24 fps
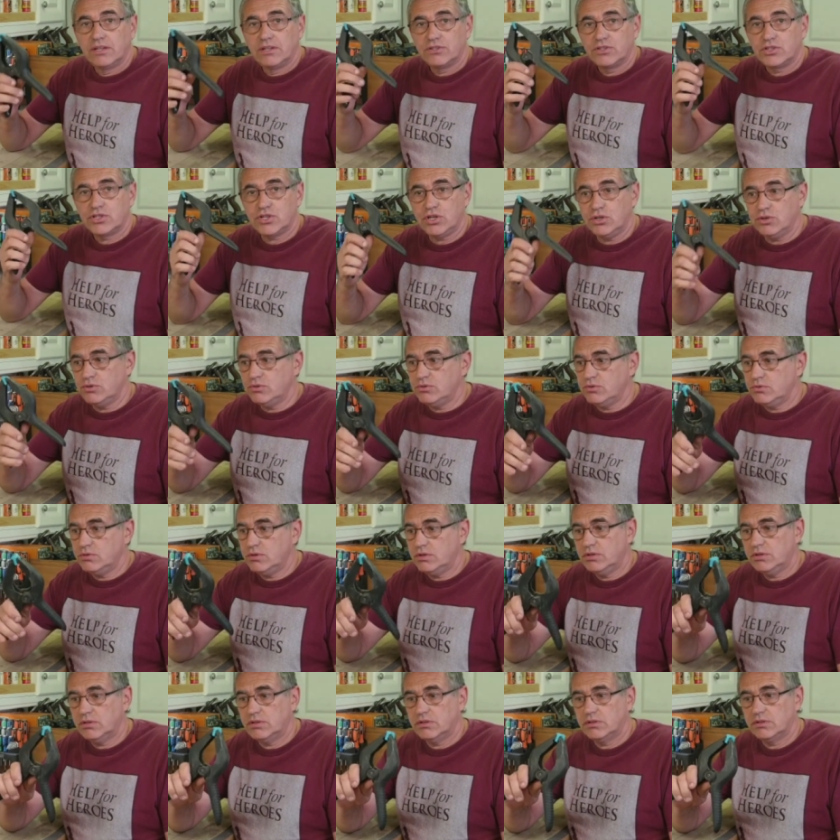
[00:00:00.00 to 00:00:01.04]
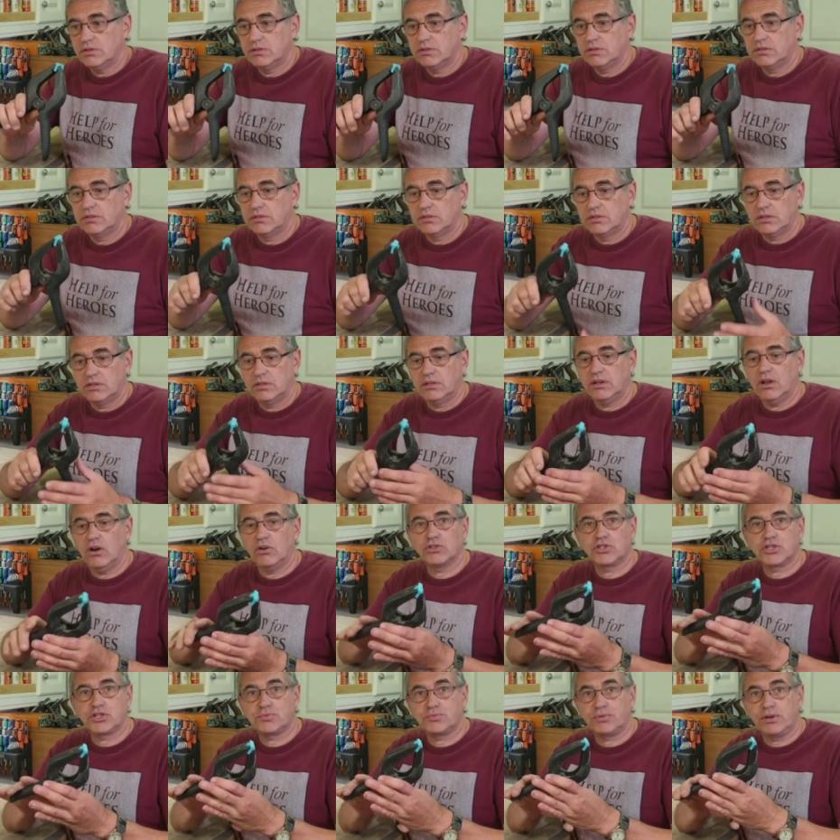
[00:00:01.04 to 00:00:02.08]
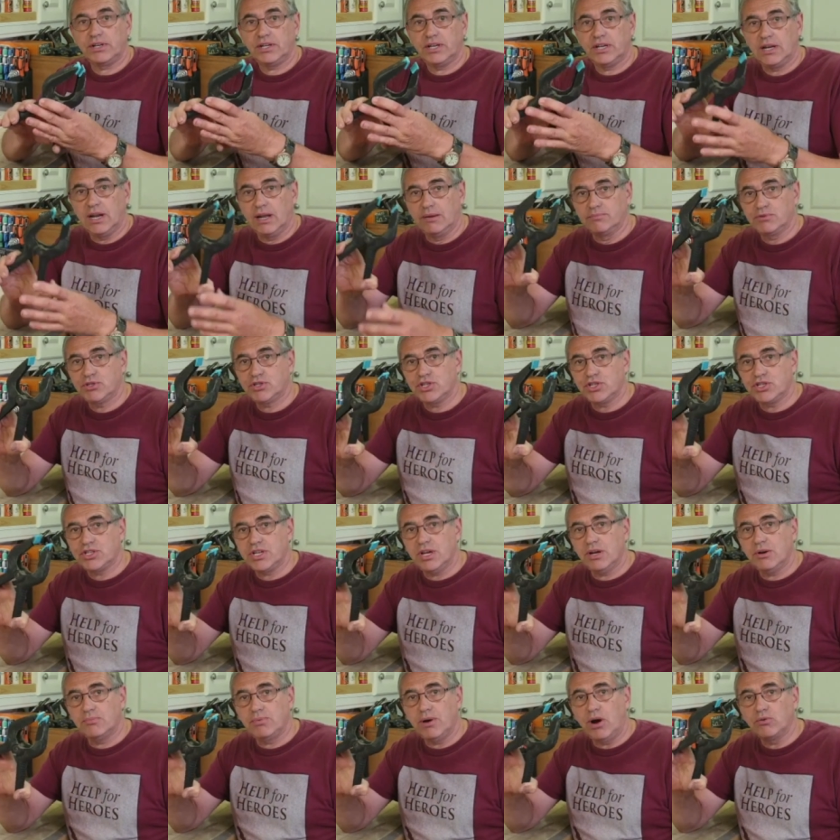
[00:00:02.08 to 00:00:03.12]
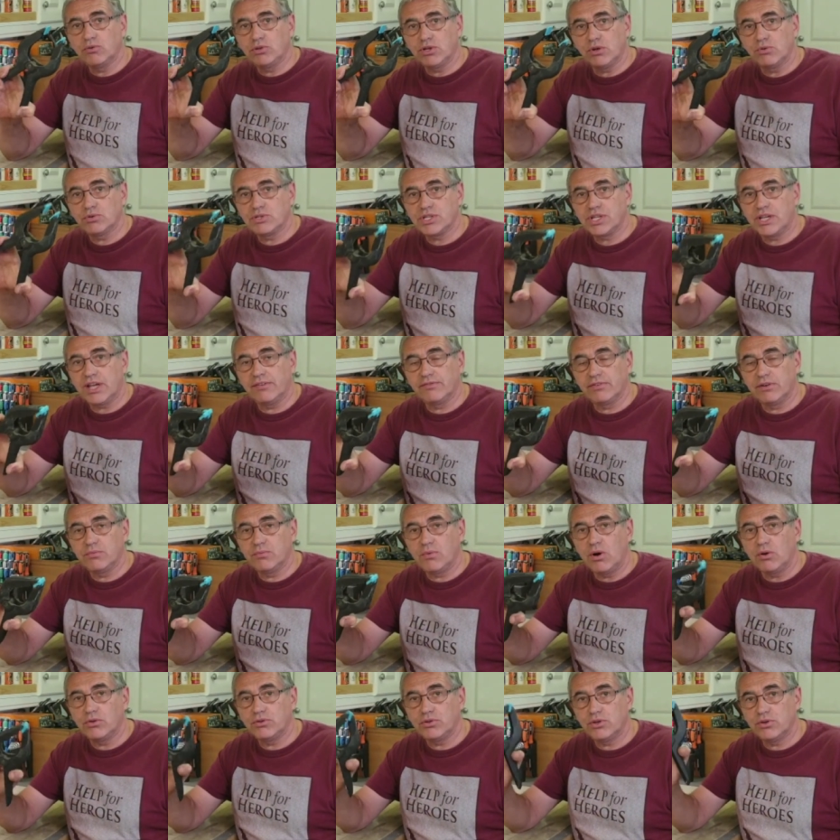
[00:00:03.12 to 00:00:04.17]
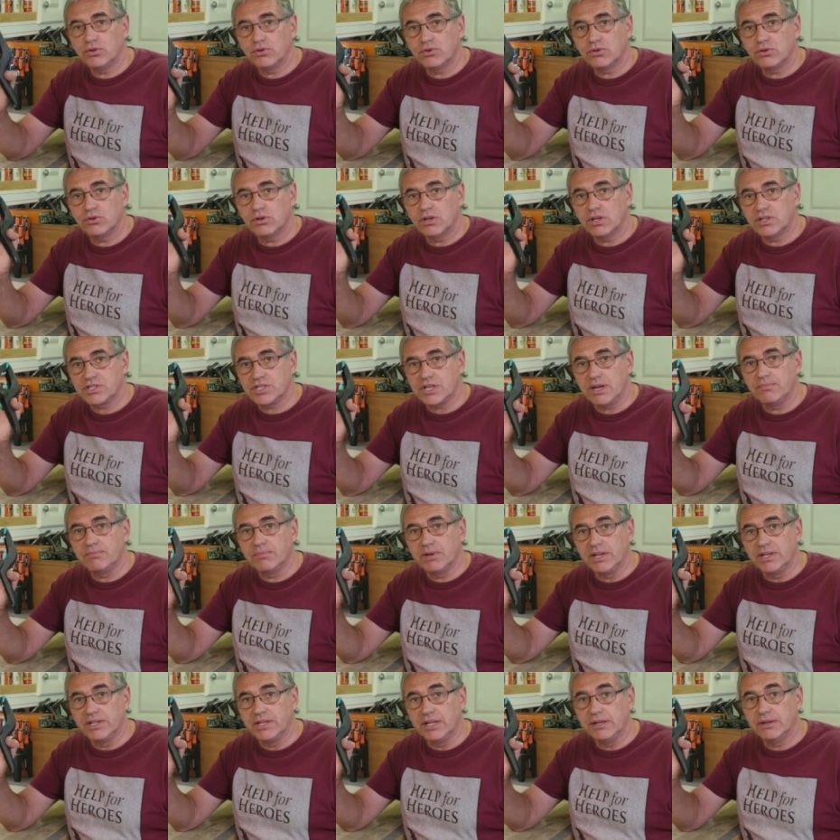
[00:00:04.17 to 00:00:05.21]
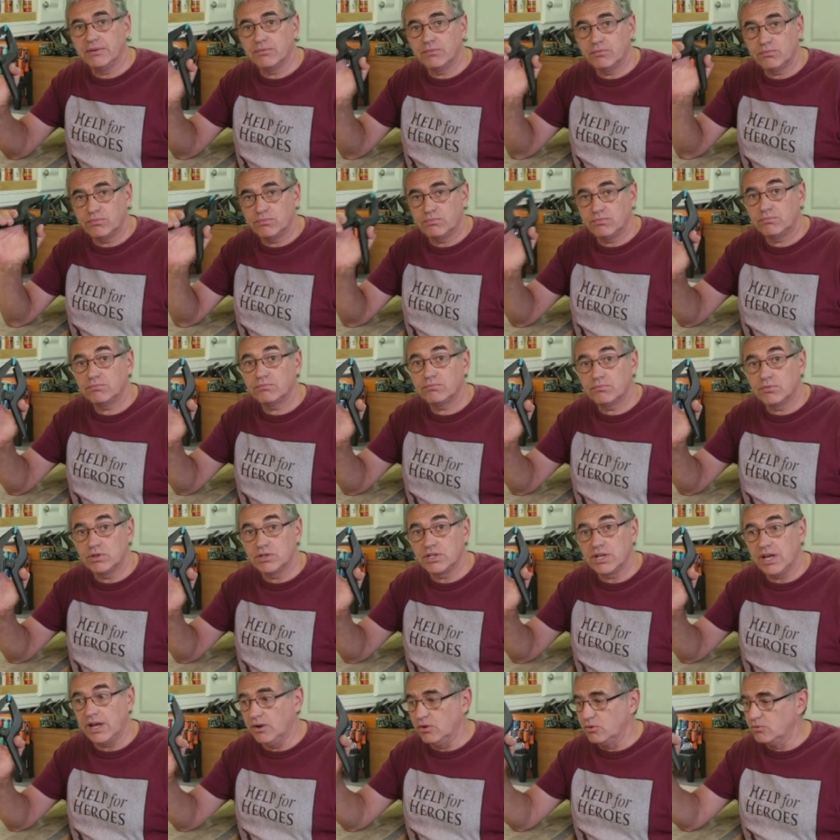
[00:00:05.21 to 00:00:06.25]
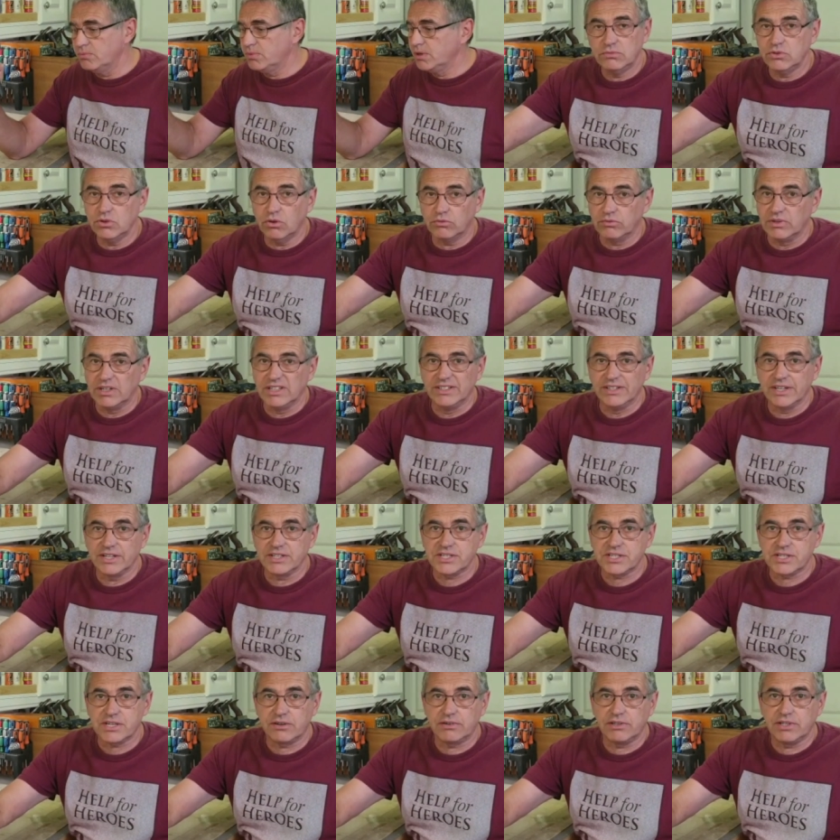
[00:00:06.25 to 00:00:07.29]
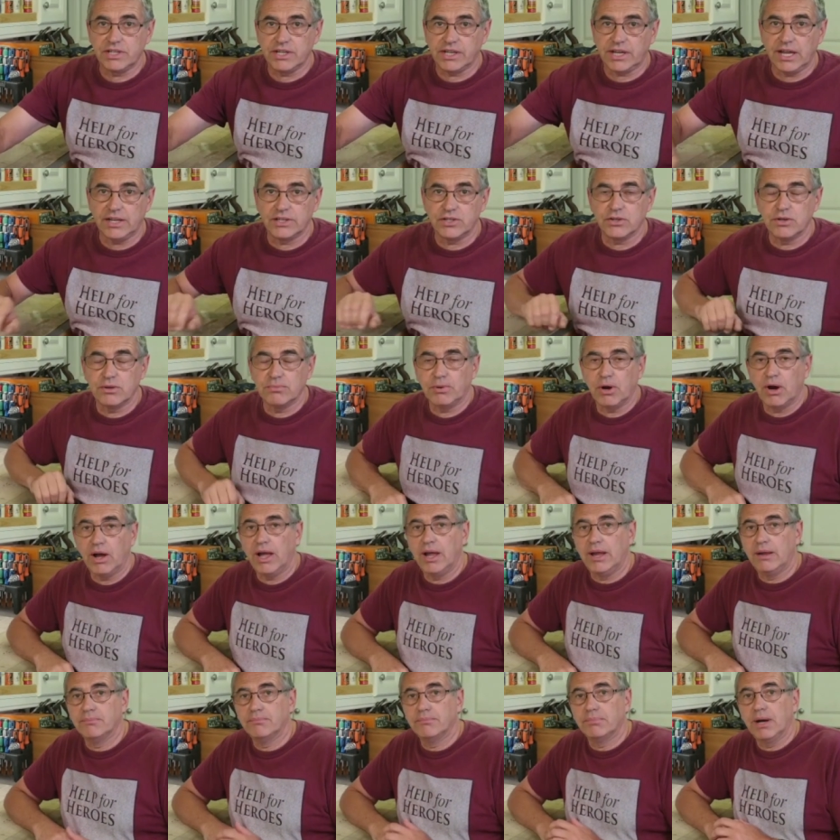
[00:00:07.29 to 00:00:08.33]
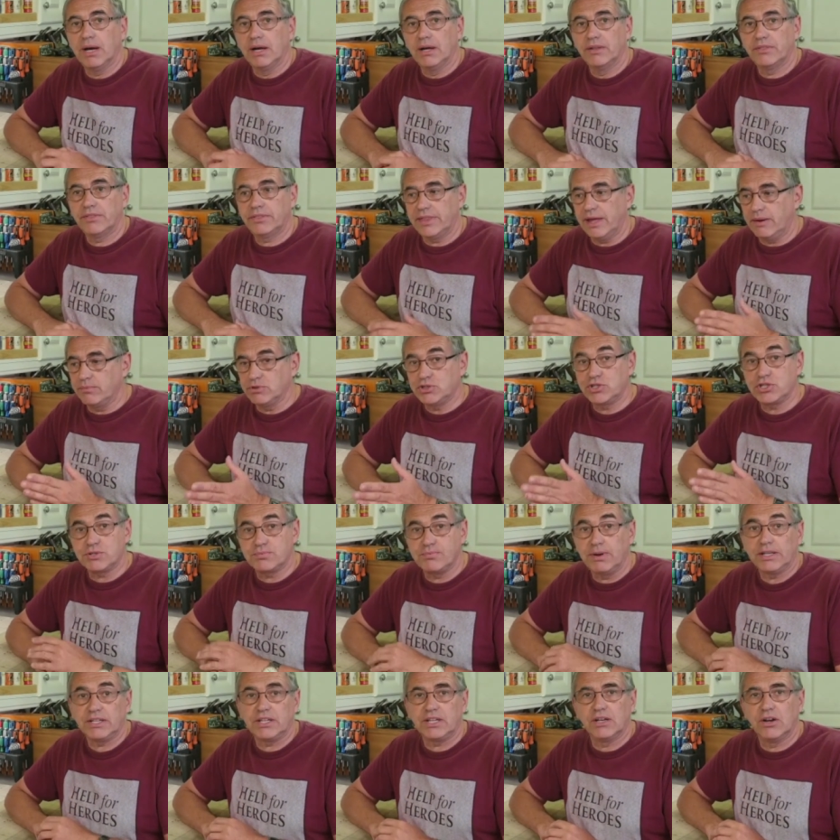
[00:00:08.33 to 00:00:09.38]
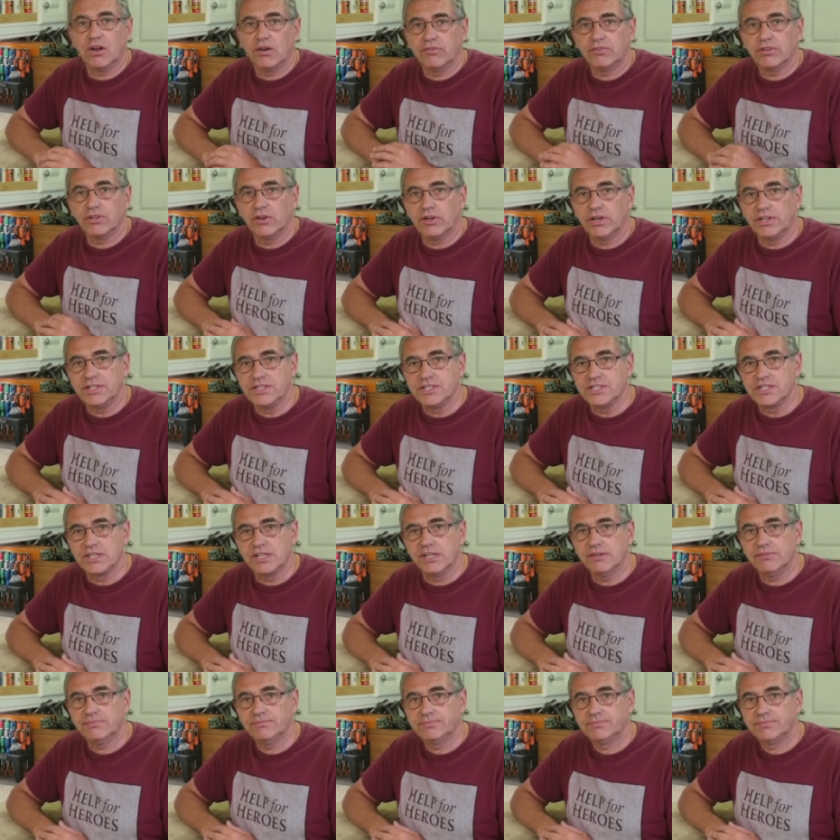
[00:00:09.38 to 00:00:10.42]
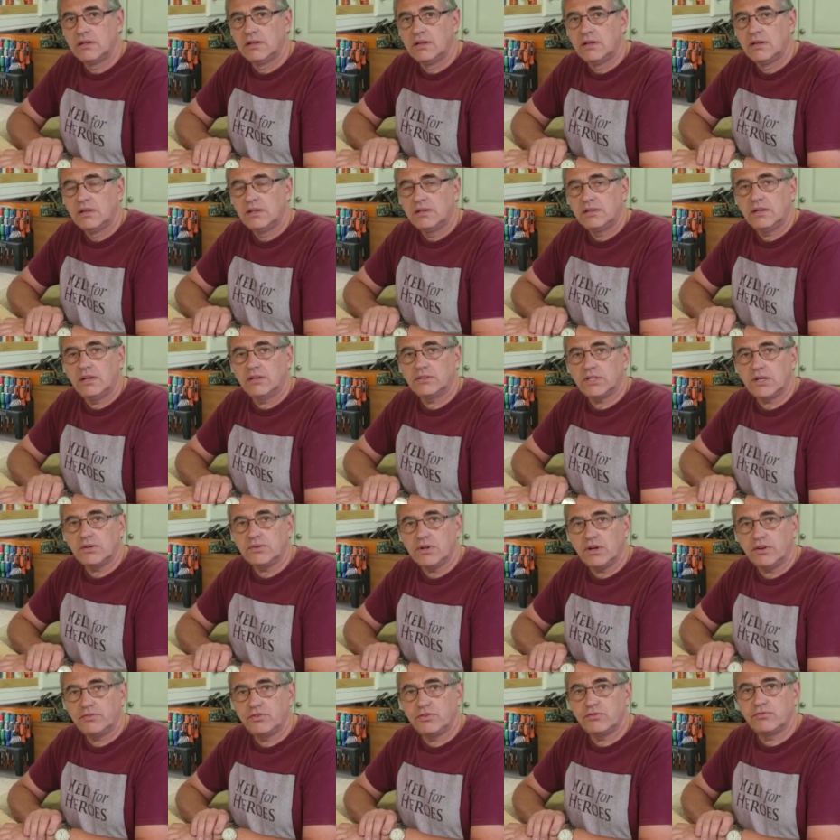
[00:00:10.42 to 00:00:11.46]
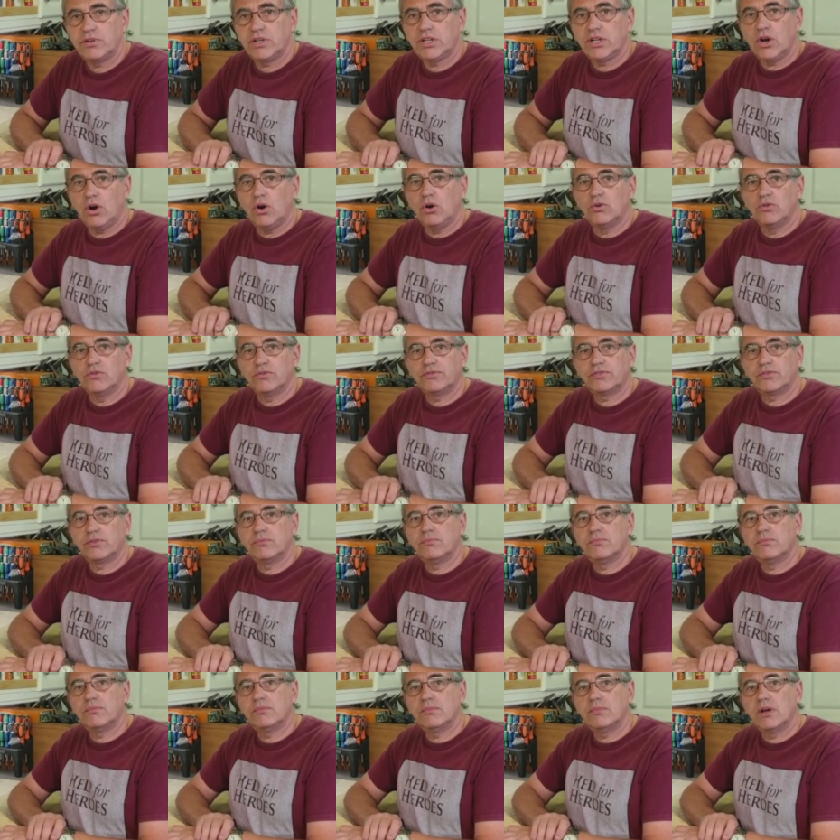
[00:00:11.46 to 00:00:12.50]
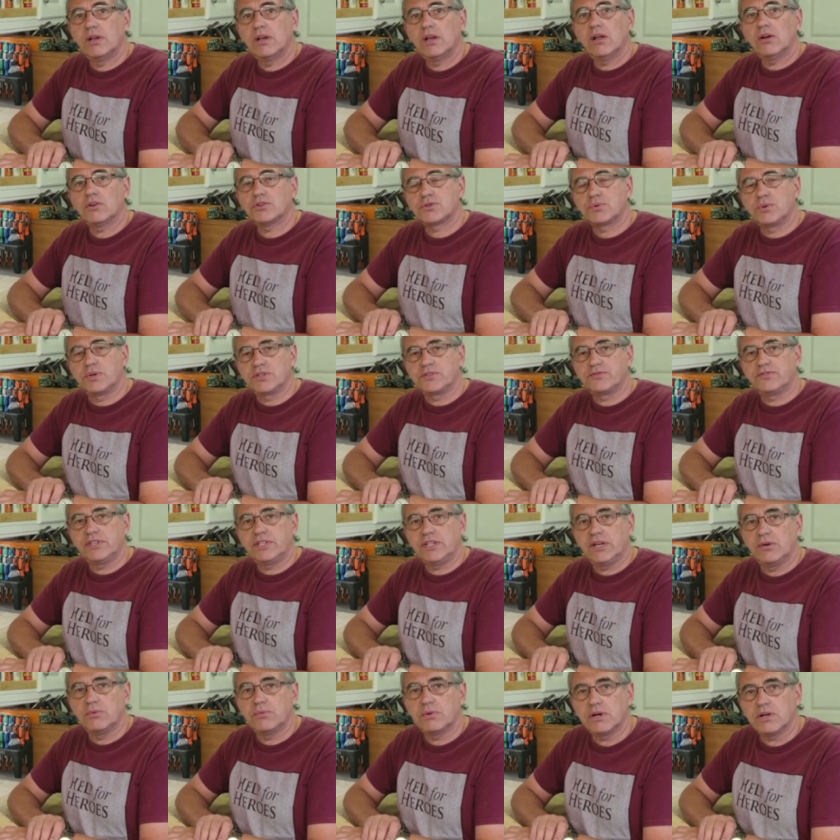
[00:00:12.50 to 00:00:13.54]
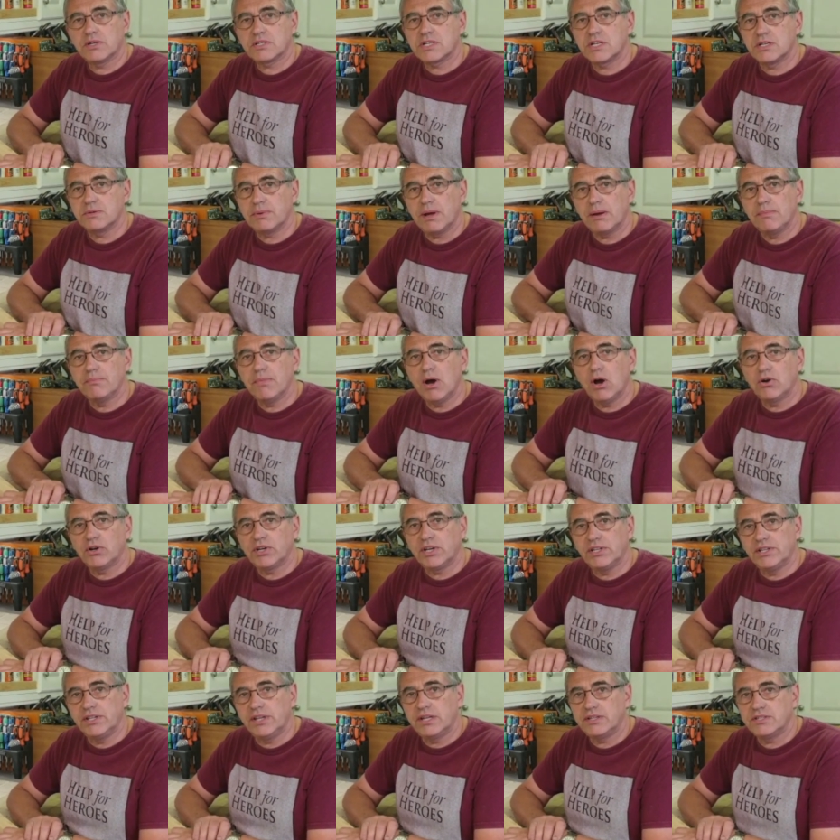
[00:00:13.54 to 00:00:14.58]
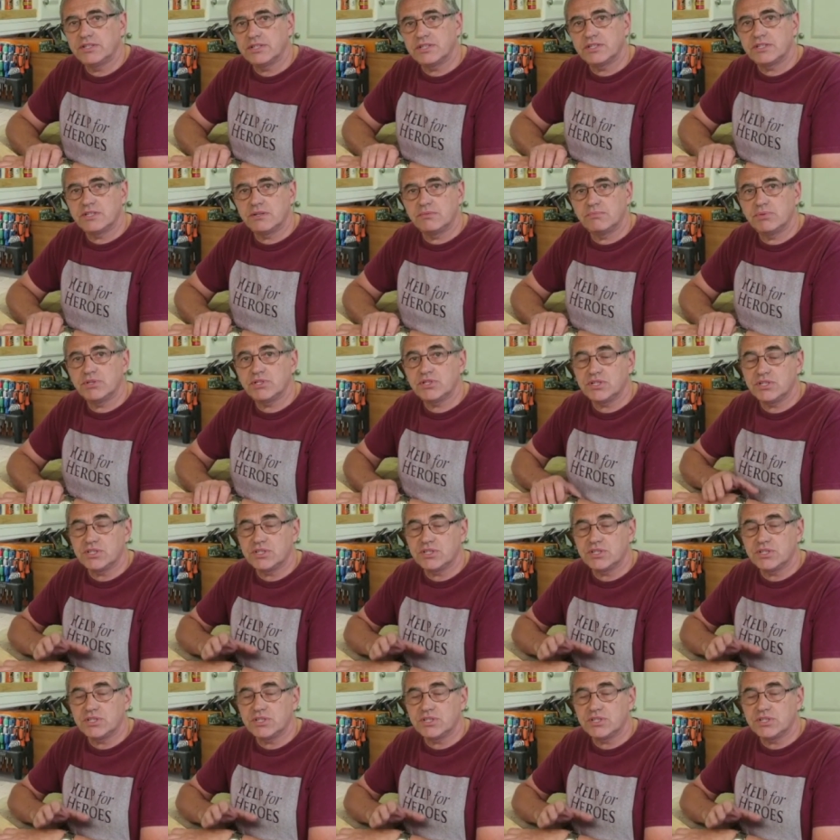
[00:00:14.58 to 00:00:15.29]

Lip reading: 2 large spring clamps just to help hold it all together while you're assembling it would help. Not really necessary, you can do it by hand, but that would just make your life a lot easier. Now, I don't know if you recall from last week's video where I said about marking the ends of the timbers and